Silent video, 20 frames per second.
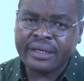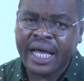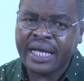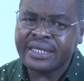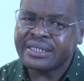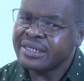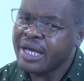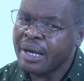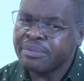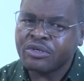
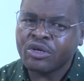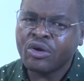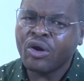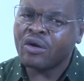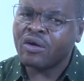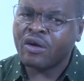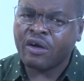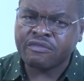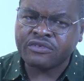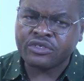except
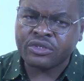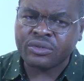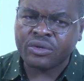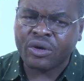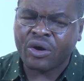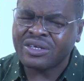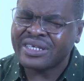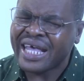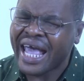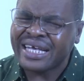God loves
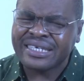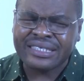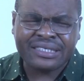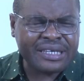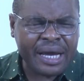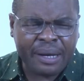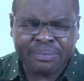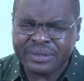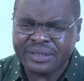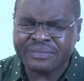you, or
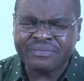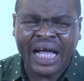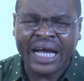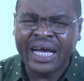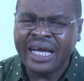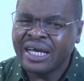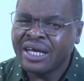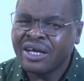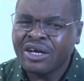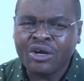except
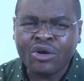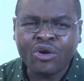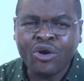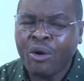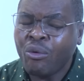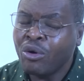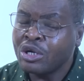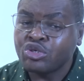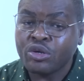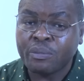
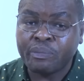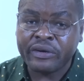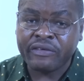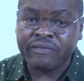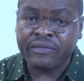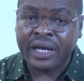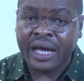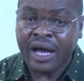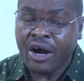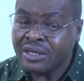God wants to
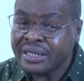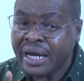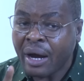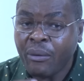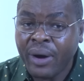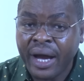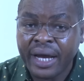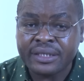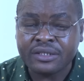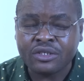prevail.
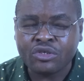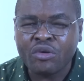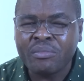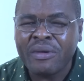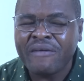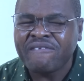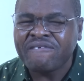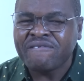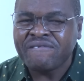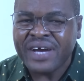Otherwise,
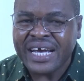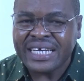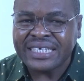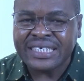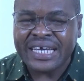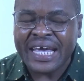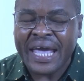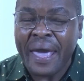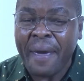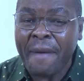you may
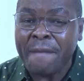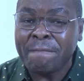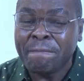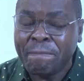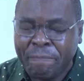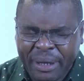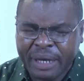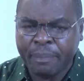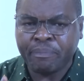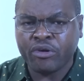face a
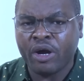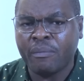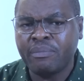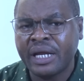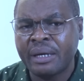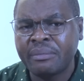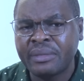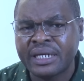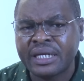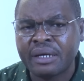big
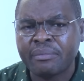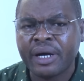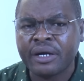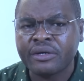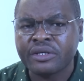problem in the